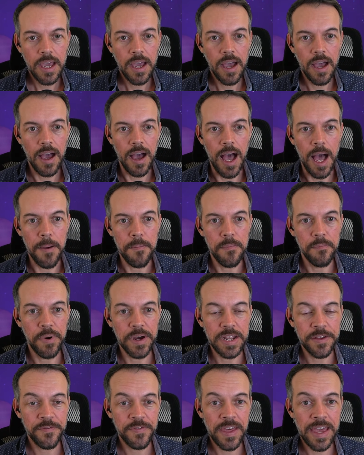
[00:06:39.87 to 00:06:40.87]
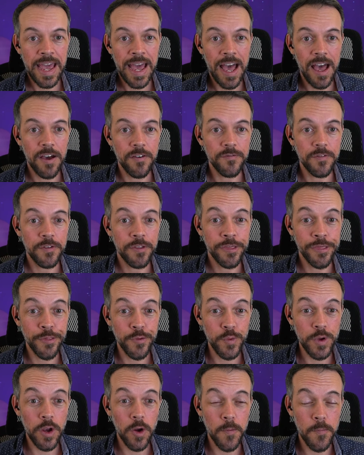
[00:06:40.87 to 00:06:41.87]
But if they have
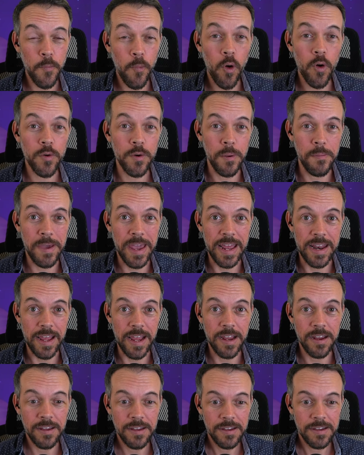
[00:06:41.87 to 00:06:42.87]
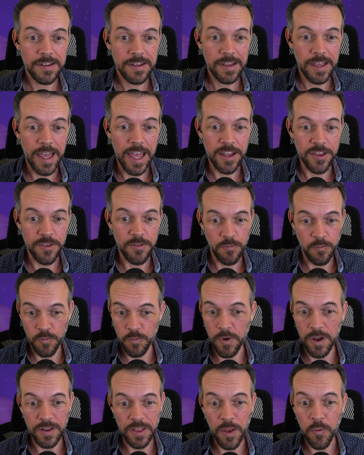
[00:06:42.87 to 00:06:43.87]
3 or more remaining, and
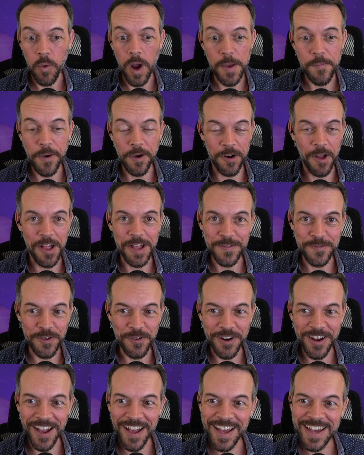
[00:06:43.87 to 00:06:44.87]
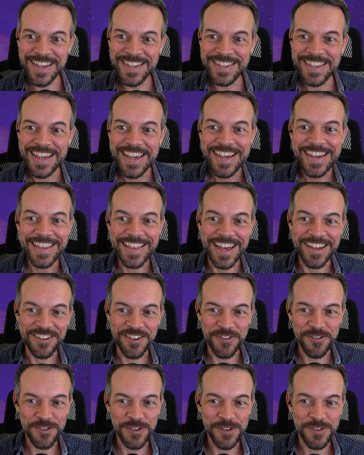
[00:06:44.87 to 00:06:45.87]
when they wipe out all of your guys, then
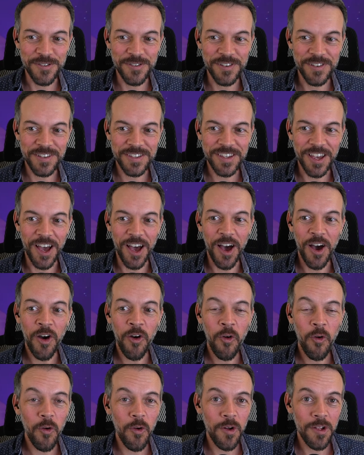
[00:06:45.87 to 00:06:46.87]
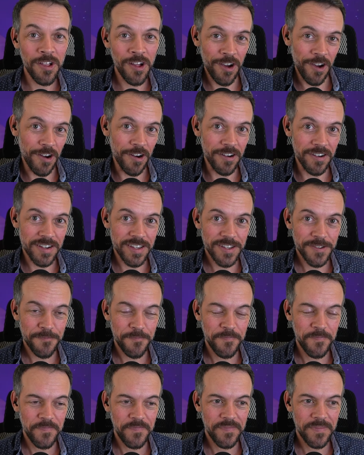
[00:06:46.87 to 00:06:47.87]
you lose a whole heart.
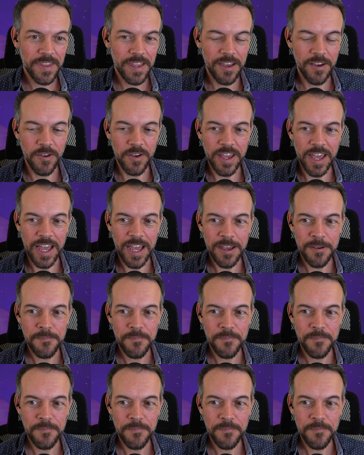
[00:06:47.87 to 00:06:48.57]
Okay.